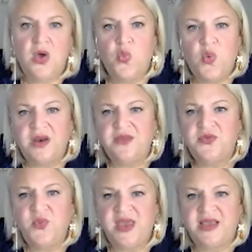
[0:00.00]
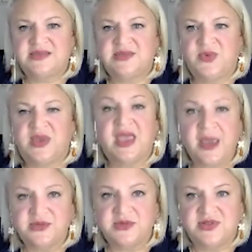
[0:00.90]
One of the ways that we're
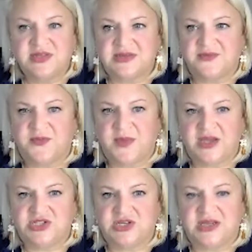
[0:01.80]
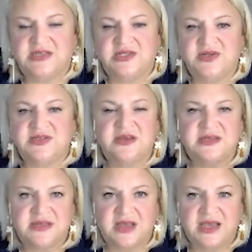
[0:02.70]
capturing this information is using our
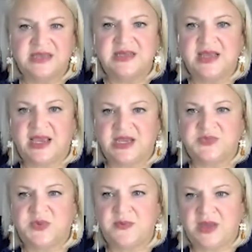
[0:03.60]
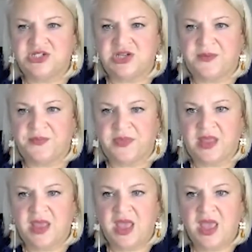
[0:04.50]
science engagement measure.
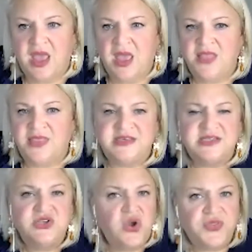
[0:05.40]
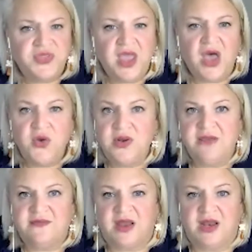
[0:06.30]
This is not the only
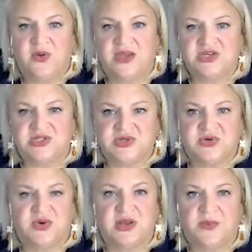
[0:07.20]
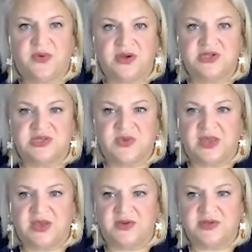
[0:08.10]
evaluation tool and approach that we
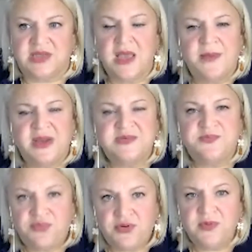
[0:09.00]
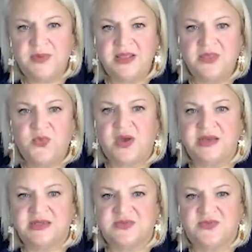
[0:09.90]
use, but it's probably the
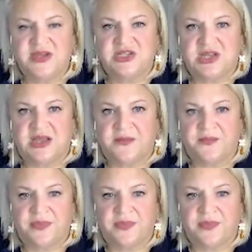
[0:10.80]
widest reaching.